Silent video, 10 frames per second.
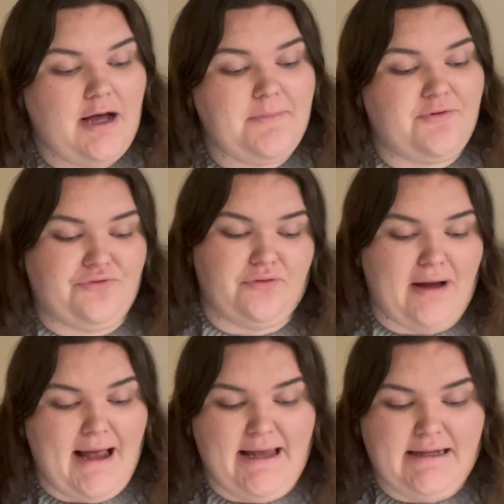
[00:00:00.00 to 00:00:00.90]
the
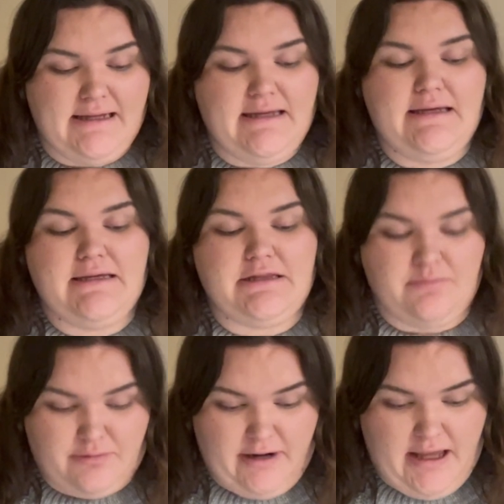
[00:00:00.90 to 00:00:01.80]
variety, the
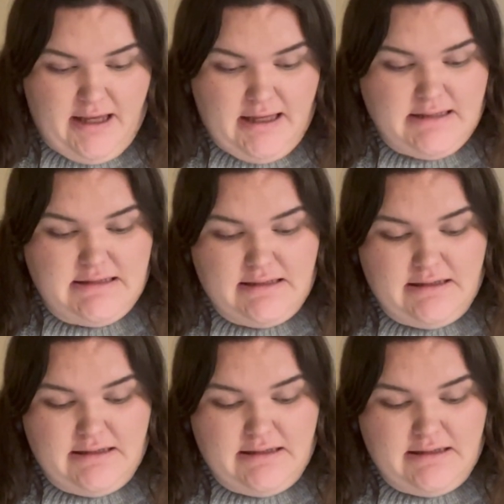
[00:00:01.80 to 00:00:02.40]
brand,